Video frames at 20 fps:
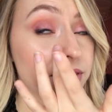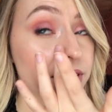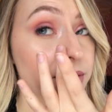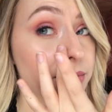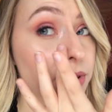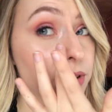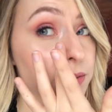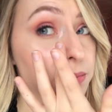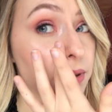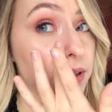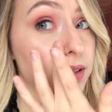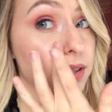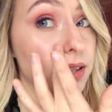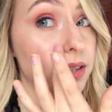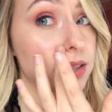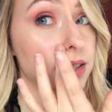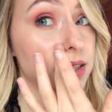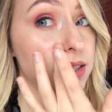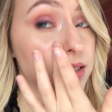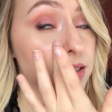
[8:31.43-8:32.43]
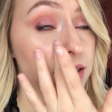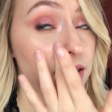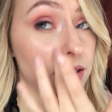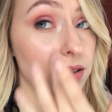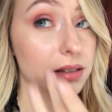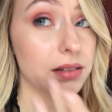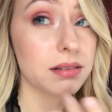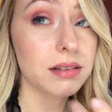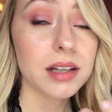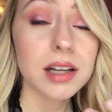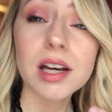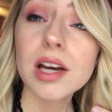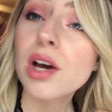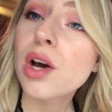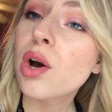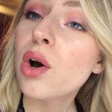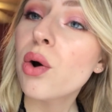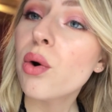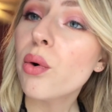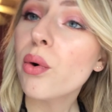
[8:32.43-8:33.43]
For the most part, this is the
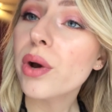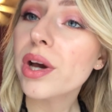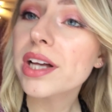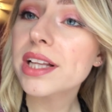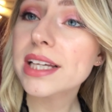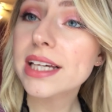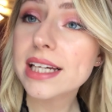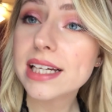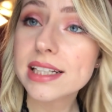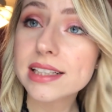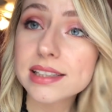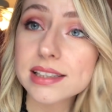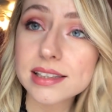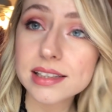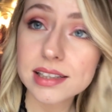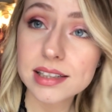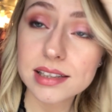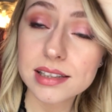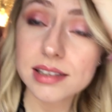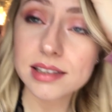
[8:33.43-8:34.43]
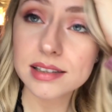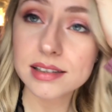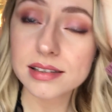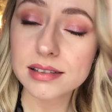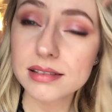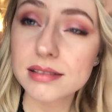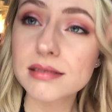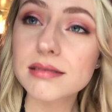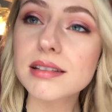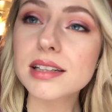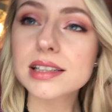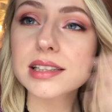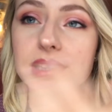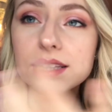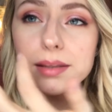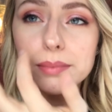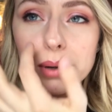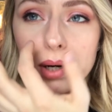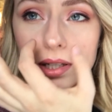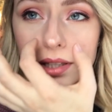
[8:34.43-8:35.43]
oiliest. This
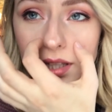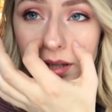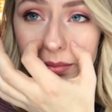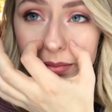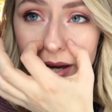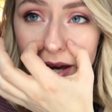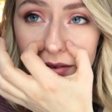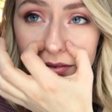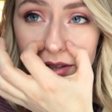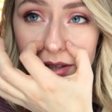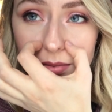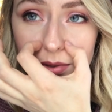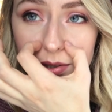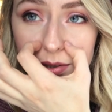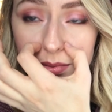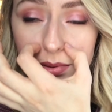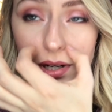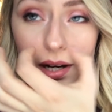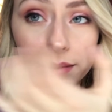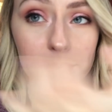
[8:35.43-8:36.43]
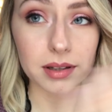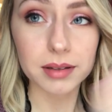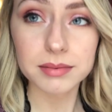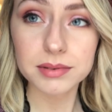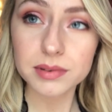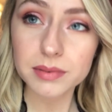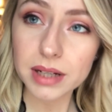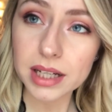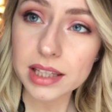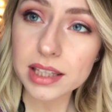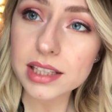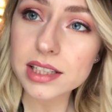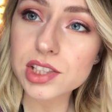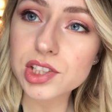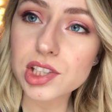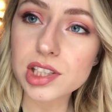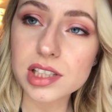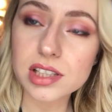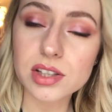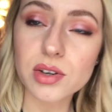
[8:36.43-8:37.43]
is the part that I'm having the most problems with,
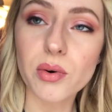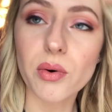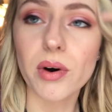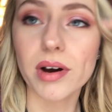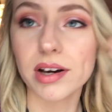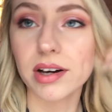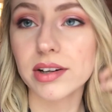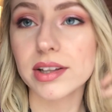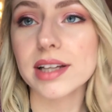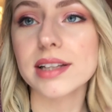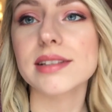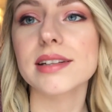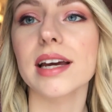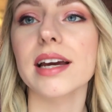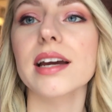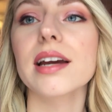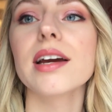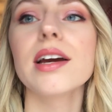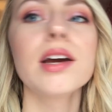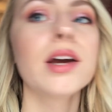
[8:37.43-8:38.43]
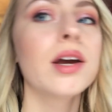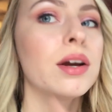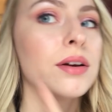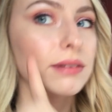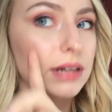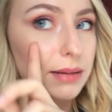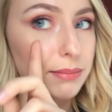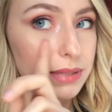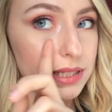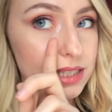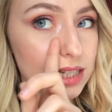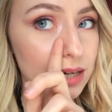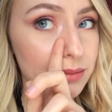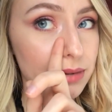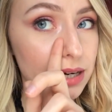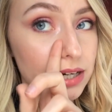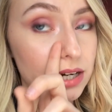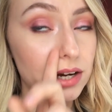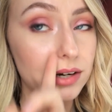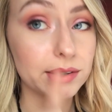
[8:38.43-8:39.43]
is just the oil that's like right beside
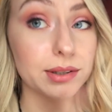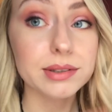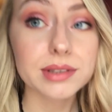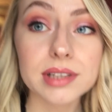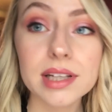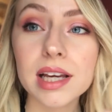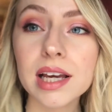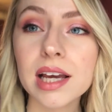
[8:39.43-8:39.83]
my nose.